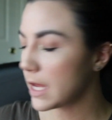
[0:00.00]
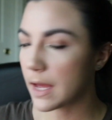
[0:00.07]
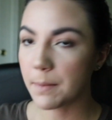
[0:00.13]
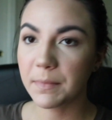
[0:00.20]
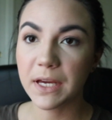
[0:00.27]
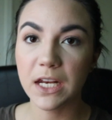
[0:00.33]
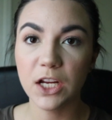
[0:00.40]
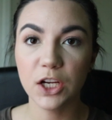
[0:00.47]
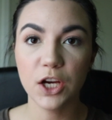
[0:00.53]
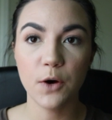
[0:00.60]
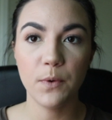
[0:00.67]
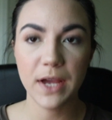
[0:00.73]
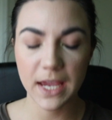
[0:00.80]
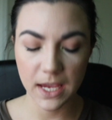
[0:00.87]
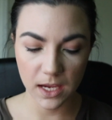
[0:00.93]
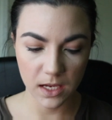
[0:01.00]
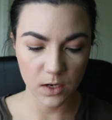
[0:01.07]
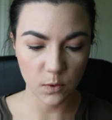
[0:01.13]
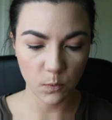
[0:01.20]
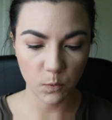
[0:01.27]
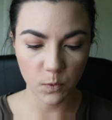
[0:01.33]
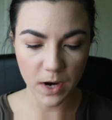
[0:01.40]
I'm gonna go
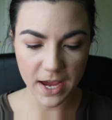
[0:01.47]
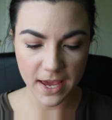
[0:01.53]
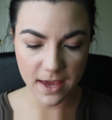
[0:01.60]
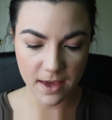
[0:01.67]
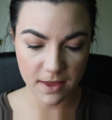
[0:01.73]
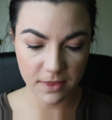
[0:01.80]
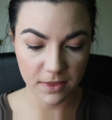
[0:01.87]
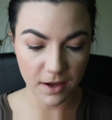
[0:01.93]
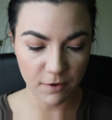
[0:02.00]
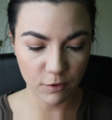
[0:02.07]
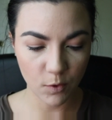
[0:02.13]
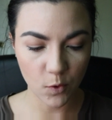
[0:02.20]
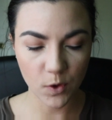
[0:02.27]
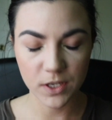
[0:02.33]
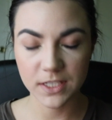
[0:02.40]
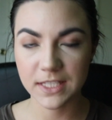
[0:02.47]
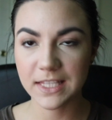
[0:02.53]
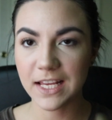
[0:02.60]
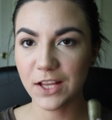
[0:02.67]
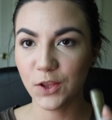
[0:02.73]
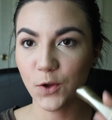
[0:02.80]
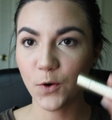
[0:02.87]
in with, of course,
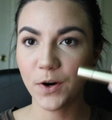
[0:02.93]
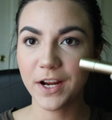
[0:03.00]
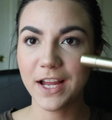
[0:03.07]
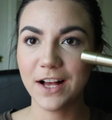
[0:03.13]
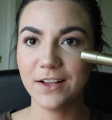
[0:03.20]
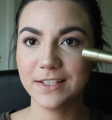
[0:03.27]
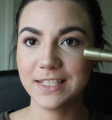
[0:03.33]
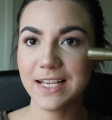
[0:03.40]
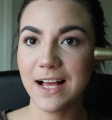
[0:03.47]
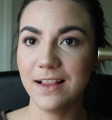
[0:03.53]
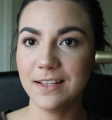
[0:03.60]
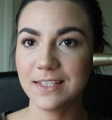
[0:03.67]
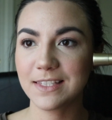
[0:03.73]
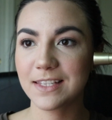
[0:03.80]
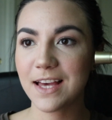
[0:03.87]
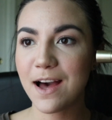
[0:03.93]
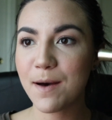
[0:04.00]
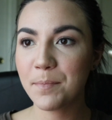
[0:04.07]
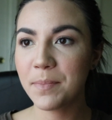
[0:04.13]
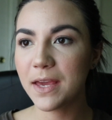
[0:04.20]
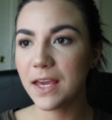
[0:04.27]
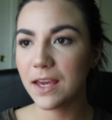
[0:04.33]
the L'Oreal
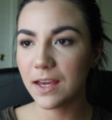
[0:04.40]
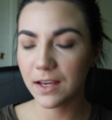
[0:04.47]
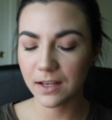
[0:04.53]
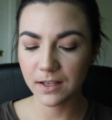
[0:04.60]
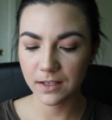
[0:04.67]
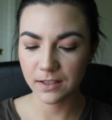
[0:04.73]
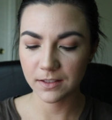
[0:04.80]
Telescopic.